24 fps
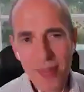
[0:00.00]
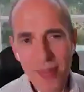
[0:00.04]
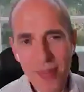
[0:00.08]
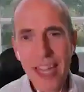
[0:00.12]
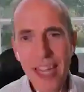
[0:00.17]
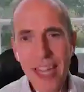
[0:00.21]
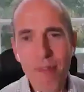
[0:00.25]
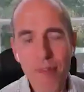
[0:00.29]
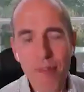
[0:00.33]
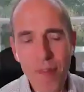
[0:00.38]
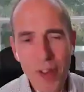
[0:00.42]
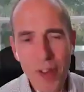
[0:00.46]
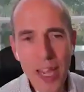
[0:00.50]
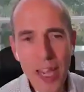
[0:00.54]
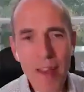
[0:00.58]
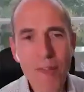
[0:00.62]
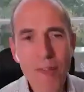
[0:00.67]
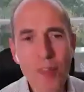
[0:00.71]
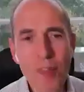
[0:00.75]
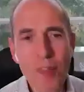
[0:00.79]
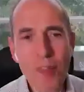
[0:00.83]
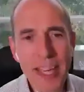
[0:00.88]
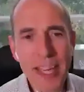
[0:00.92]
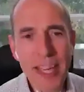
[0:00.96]

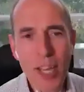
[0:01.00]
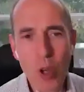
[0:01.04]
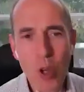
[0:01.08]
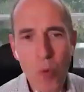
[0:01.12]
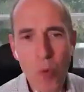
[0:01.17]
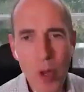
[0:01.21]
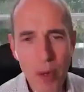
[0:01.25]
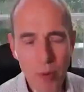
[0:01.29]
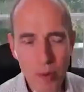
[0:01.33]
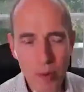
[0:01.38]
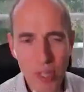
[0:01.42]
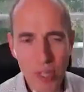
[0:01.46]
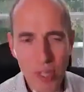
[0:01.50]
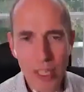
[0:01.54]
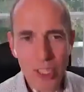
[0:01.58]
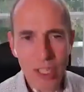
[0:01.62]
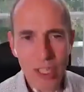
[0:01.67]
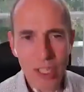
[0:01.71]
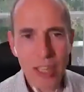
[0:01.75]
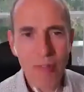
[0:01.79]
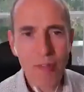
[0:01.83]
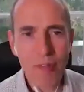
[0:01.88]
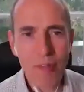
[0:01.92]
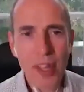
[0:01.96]
if they get away with it,
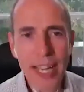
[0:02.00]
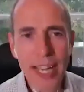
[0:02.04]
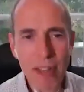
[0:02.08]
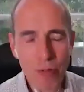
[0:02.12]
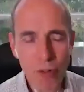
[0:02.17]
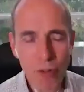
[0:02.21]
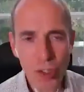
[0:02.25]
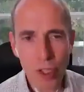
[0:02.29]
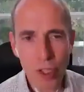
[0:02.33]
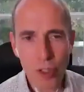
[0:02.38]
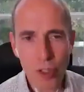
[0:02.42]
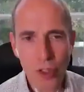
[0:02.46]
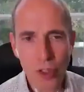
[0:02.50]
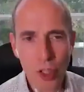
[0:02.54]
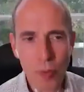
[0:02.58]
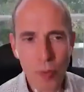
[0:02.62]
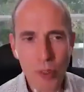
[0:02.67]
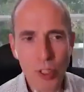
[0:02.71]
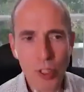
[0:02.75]
if they introduce them,